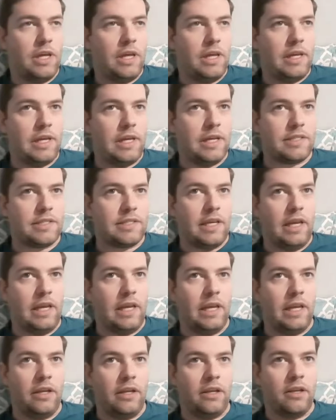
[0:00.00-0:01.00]
it's
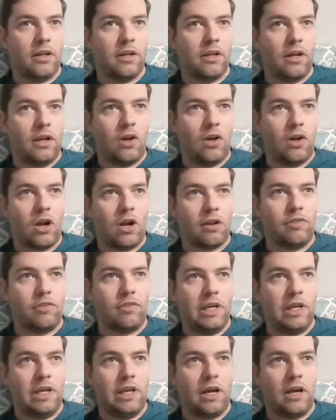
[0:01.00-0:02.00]
in a lot of
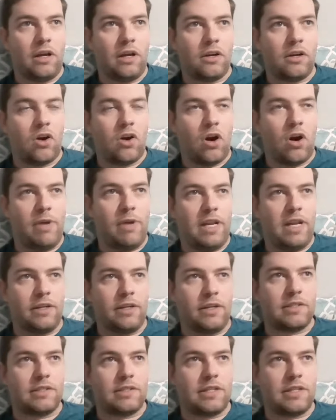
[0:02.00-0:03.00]
the comment
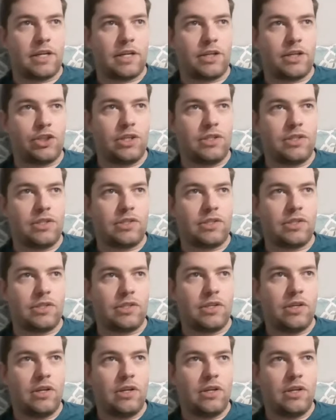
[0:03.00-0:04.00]
sections
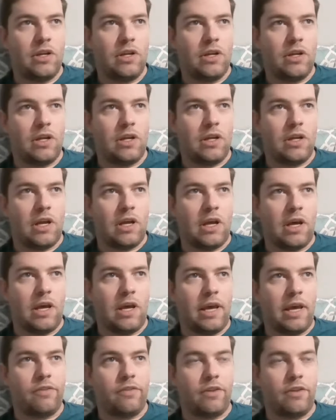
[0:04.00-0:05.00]

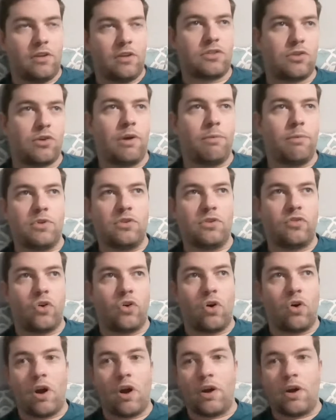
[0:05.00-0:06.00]
and the descriptions
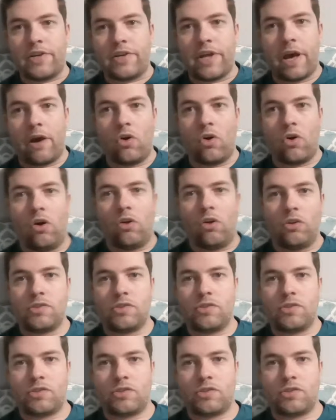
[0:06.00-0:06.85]
for our town halls.